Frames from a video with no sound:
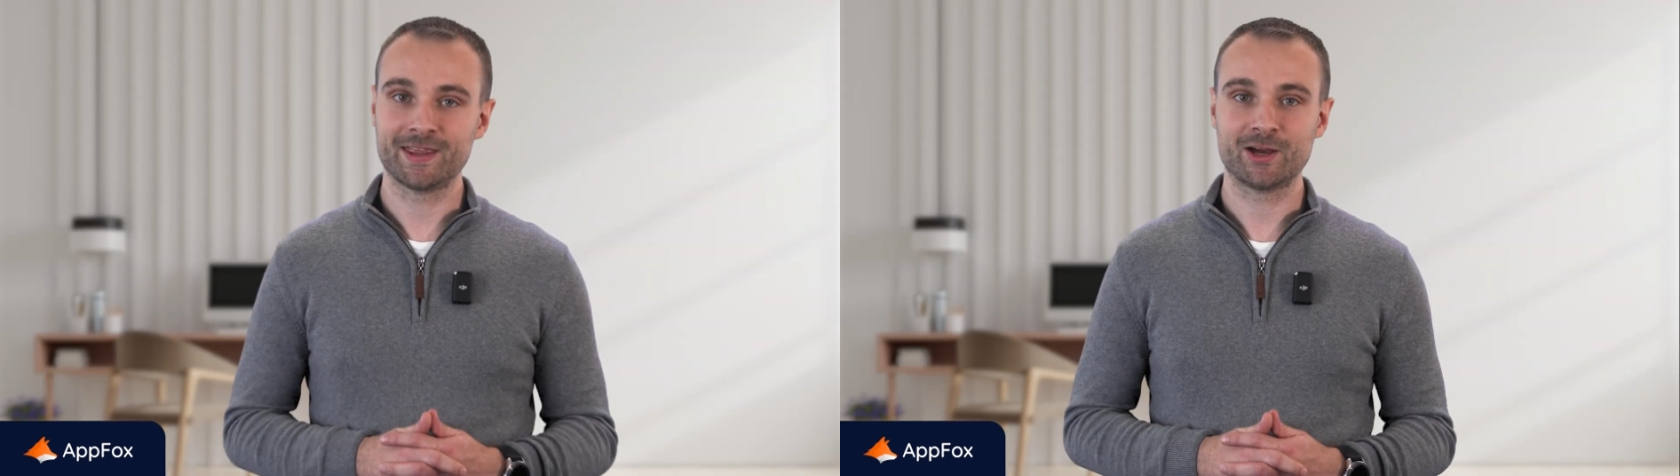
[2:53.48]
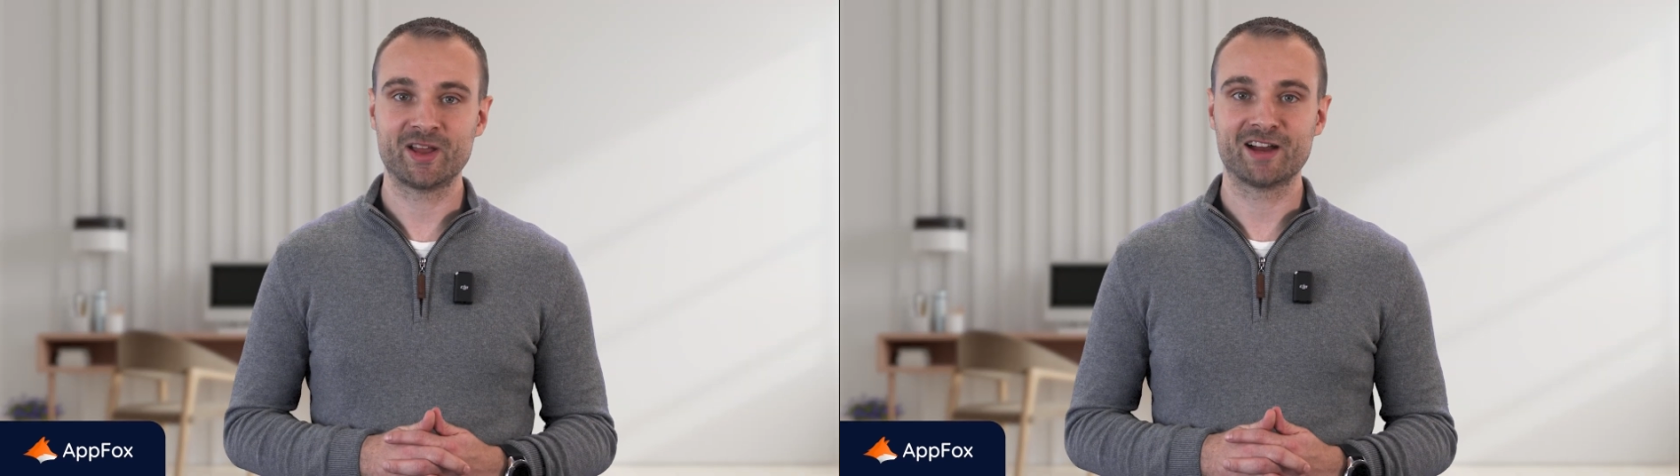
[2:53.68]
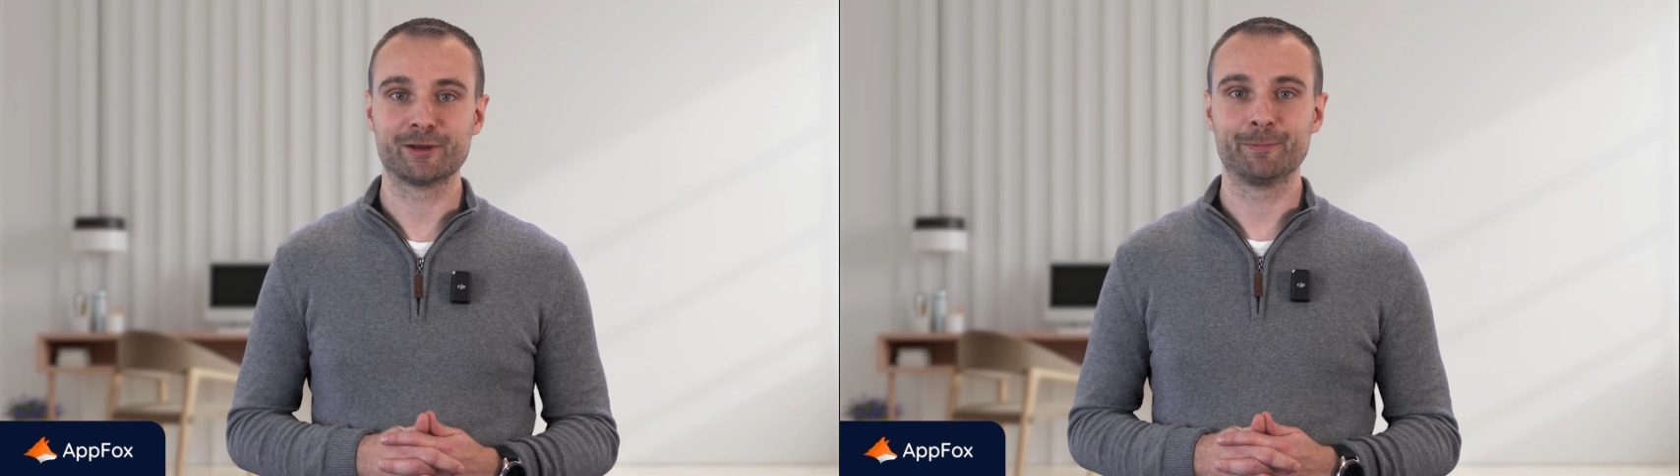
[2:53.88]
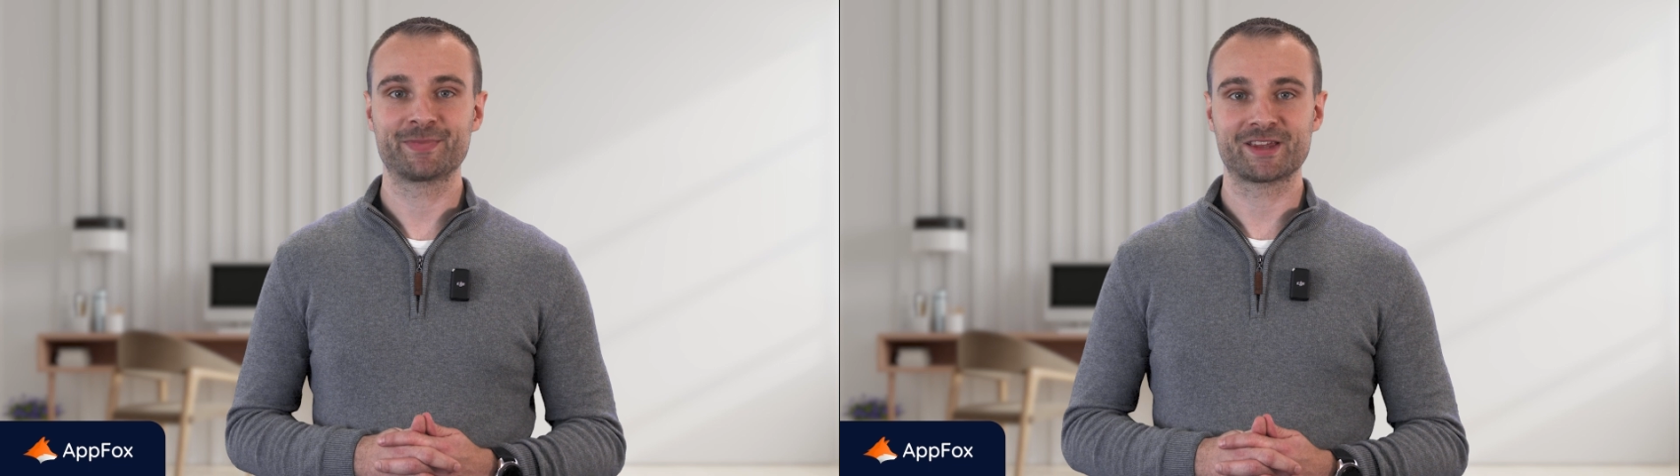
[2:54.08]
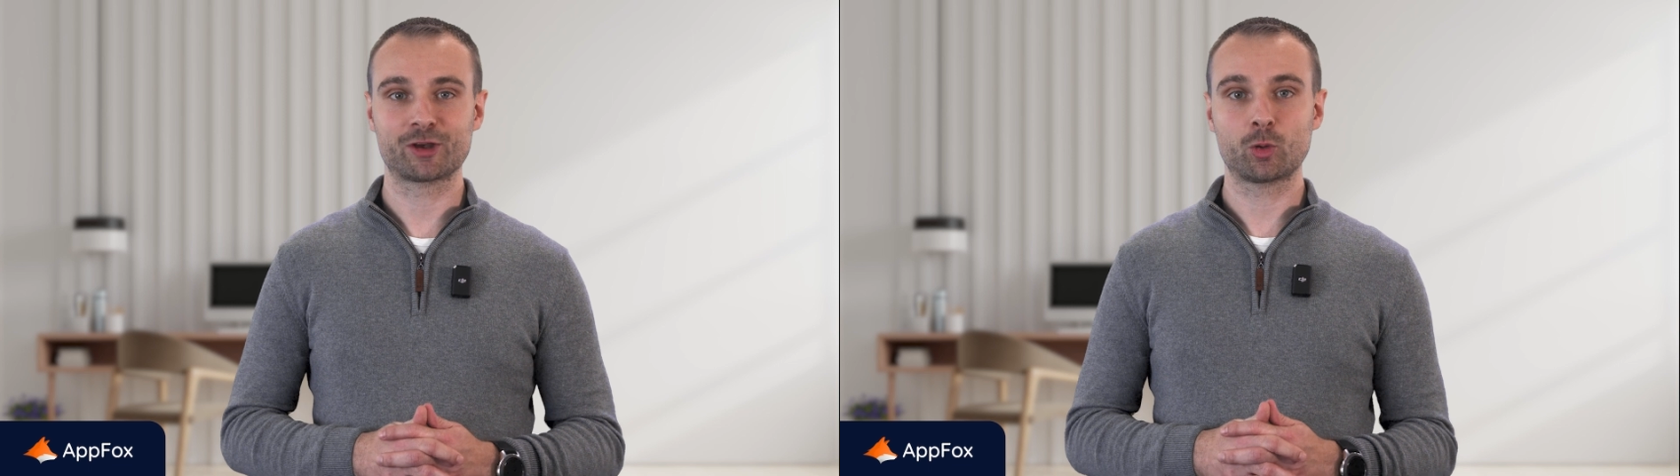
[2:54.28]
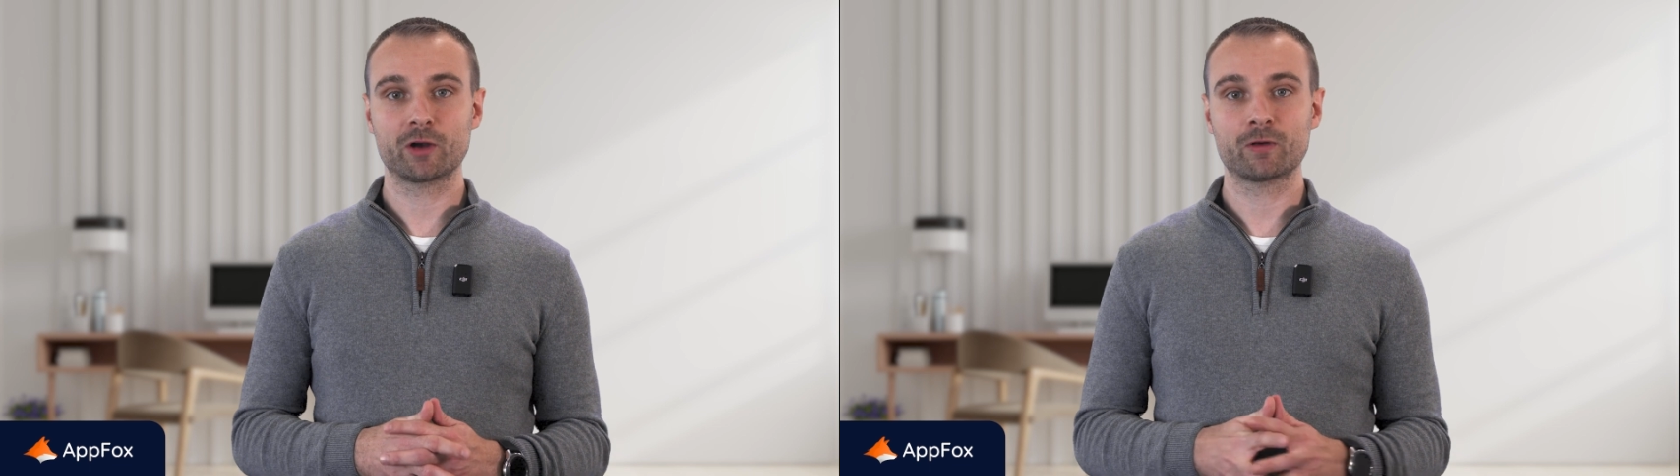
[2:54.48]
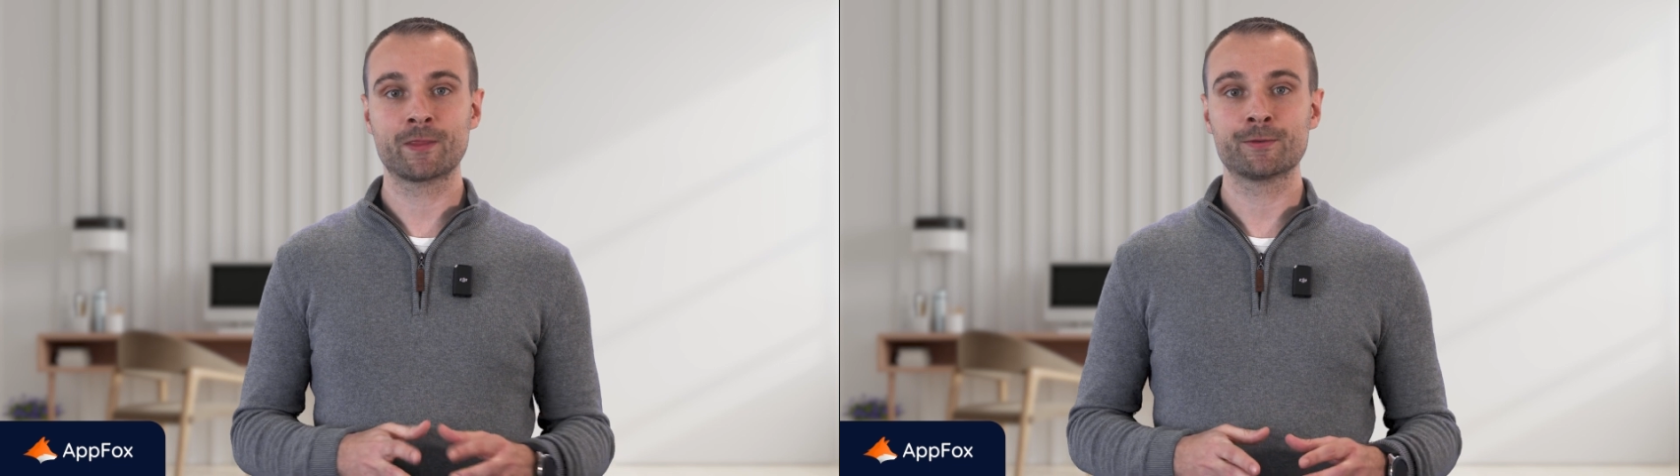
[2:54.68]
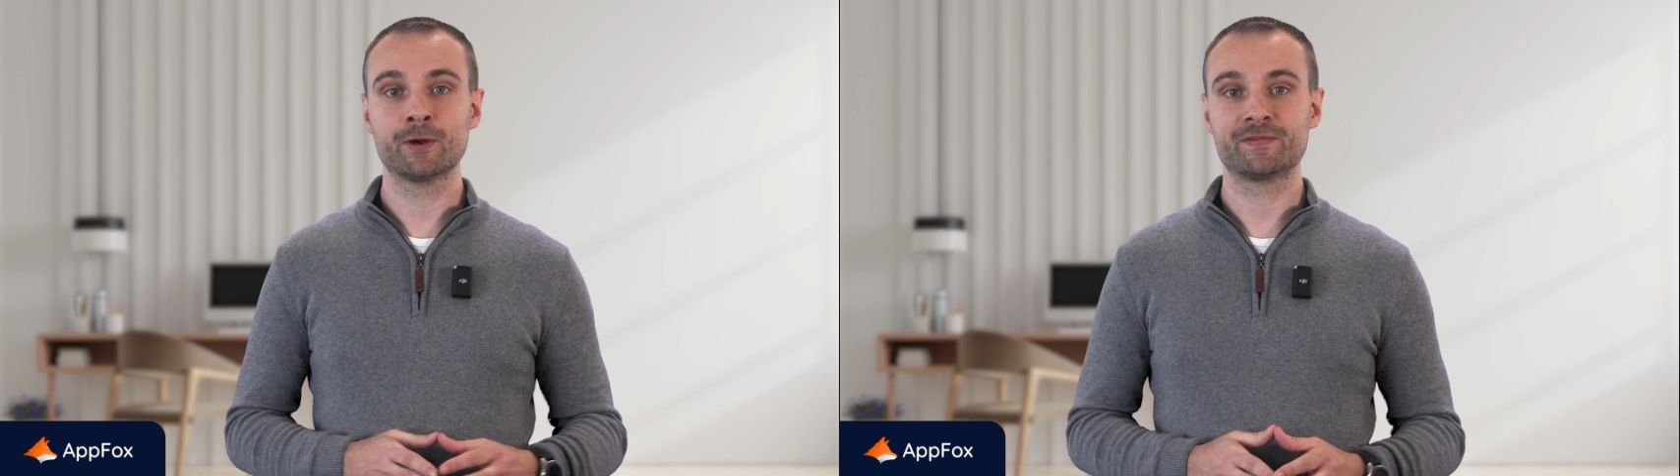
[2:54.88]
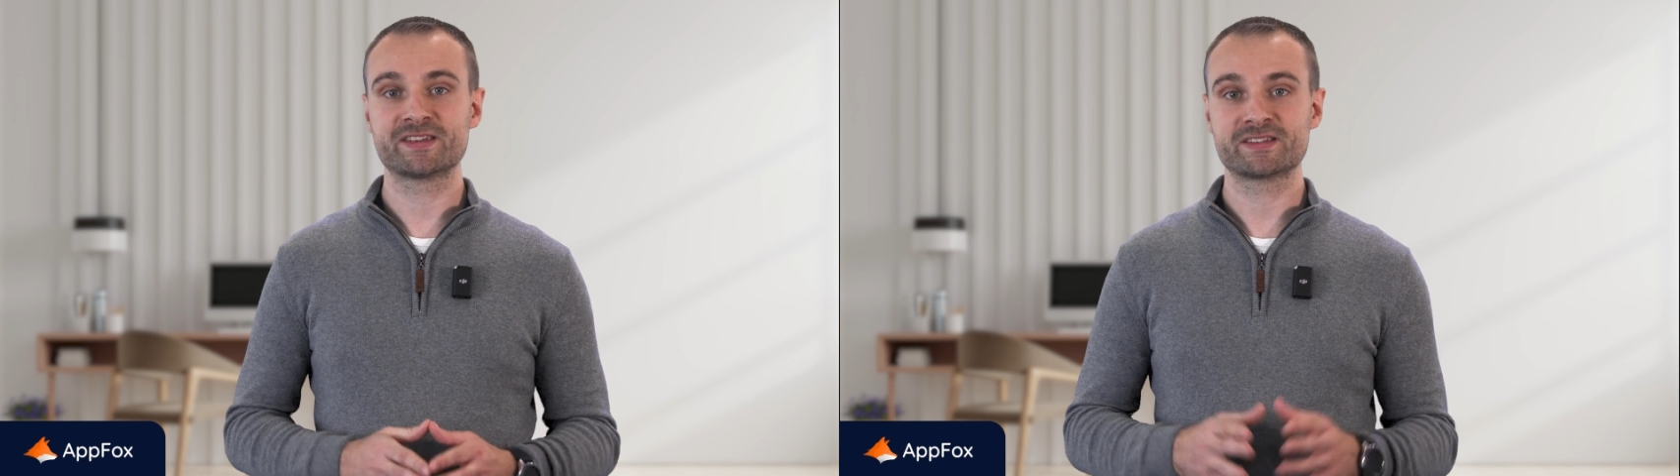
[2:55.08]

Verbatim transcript: And there we have it. That's a quick run through of the